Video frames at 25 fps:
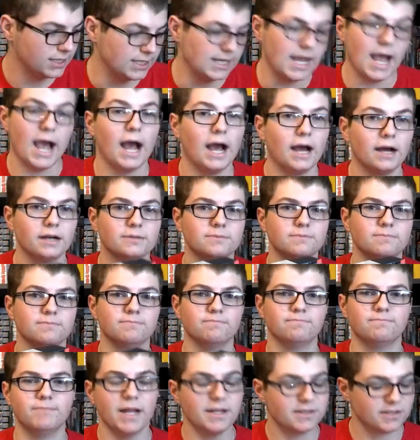yeah,
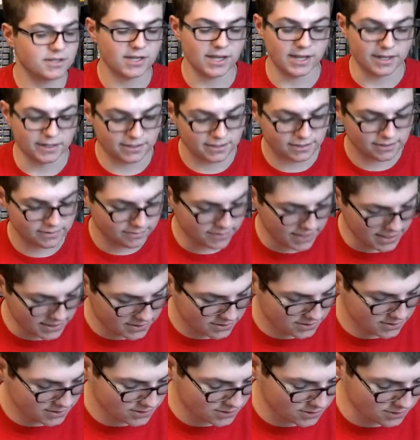that's it.
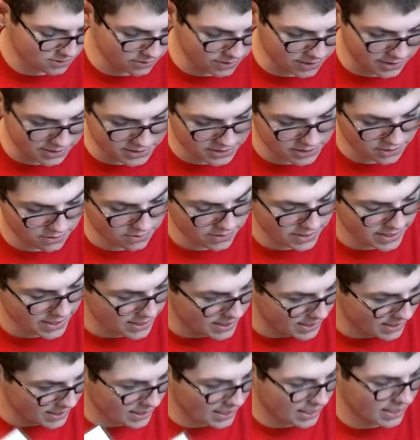That's the story. So
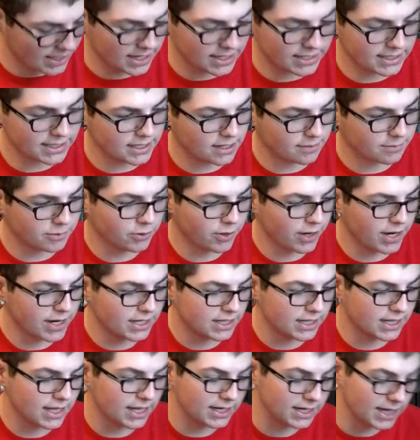it ended up great
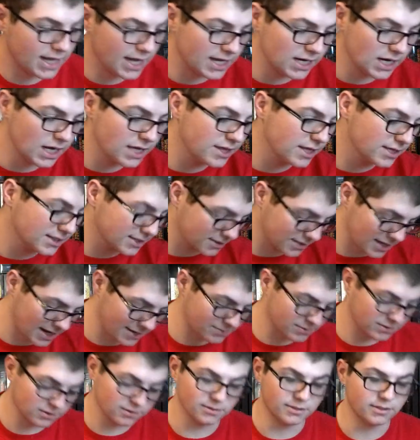in the end, and this is
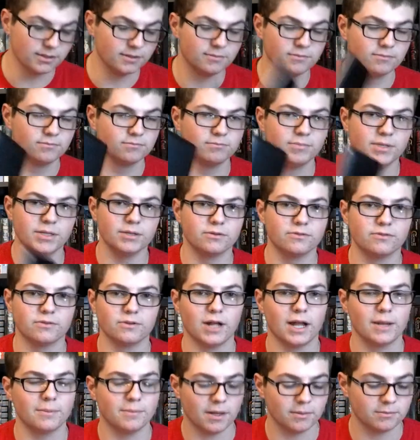absolutely
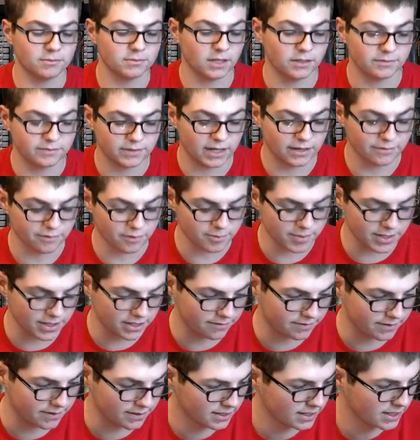beautiful. I'm loving every bit
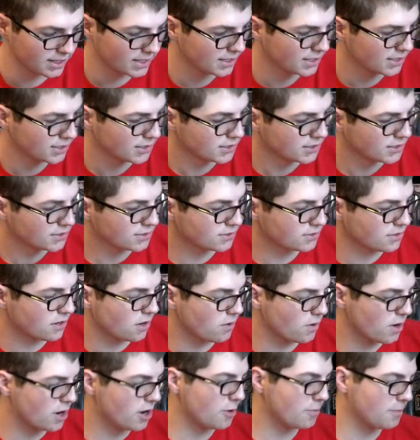of it.
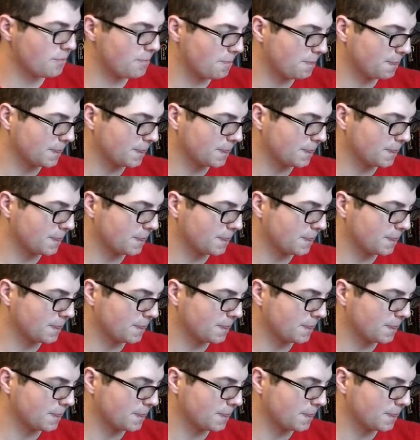So,